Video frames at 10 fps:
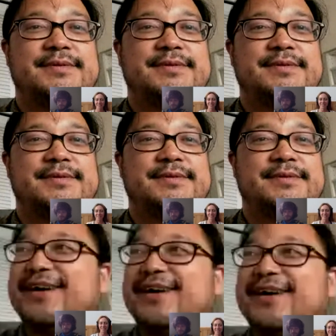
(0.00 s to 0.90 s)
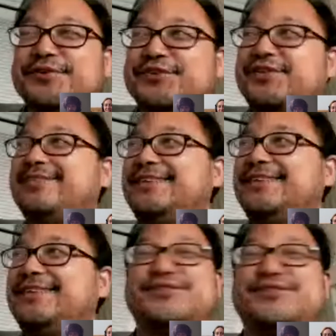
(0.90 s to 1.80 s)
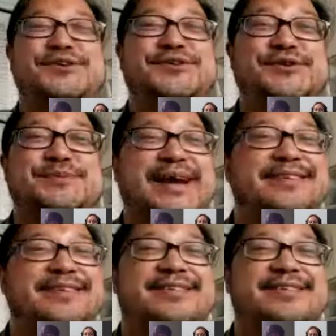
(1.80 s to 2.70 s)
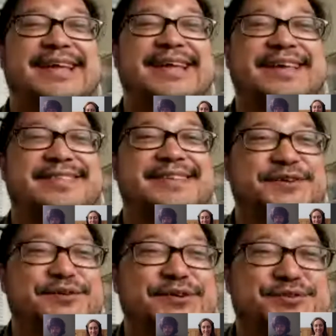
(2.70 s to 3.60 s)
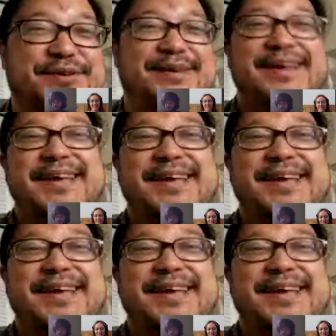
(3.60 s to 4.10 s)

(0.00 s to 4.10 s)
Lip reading: I think I have over 60 videos on YouTube, and I still get deathly nervous when